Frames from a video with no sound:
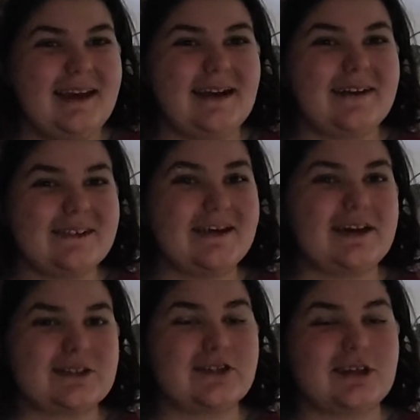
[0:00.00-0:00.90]
and I will
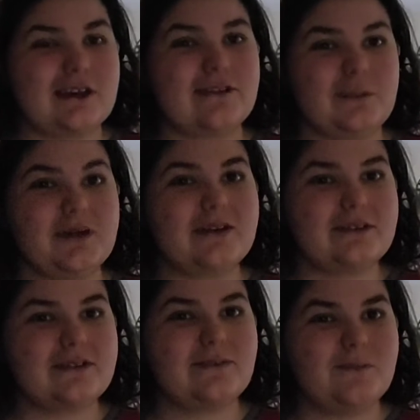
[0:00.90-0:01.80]
actually kick their
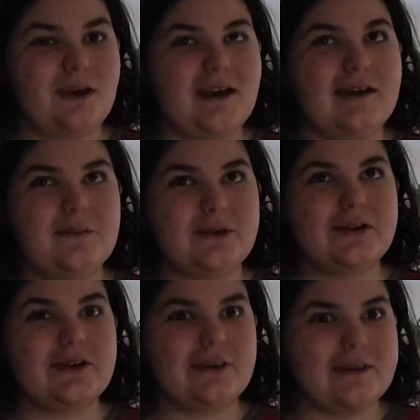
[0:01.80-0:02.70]
butts. I am
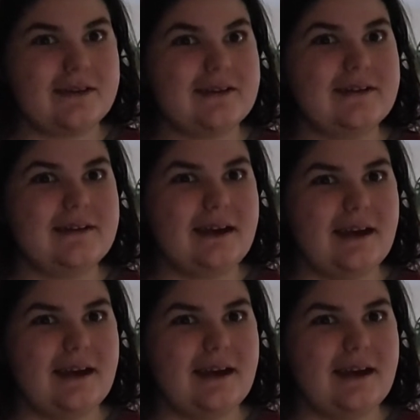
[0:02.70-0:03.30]
pretty good.